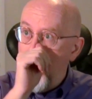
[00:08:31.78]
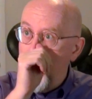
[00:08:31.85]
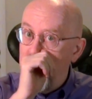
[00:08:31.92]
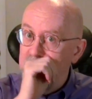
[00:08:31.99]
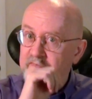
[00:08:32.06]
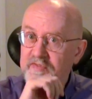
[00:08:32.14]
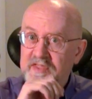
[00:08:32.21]

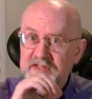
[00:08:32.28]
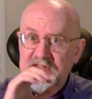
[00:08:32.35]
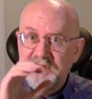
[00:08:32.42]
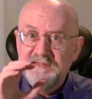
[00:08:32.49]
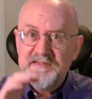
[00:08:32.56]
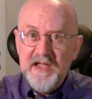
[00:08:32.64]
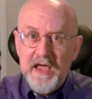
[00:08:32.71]
of the
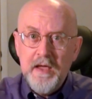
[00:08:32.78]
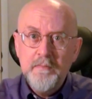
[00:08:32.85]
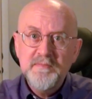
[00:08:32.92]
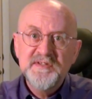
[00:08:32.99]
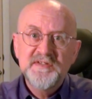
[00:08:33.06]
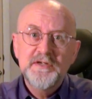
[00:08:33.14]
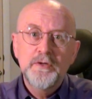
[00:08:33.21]

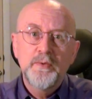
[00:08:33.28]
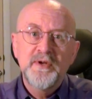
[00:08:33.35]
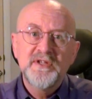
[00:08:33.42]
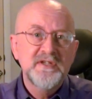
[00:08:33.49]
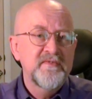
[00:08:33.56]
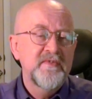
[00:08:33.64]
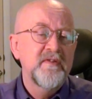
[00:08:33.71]
same
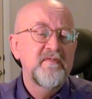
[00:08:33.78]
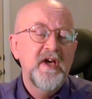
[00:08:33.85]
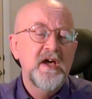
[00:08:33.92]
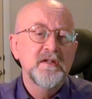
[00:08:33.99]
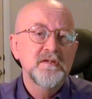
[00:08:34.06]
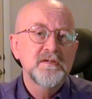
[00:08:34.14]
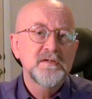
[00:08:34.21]
series of
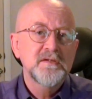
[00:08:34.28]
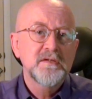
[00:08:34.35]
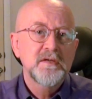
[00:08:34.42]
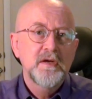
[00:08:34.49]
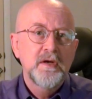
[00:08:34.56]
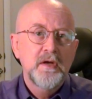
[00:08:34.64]
events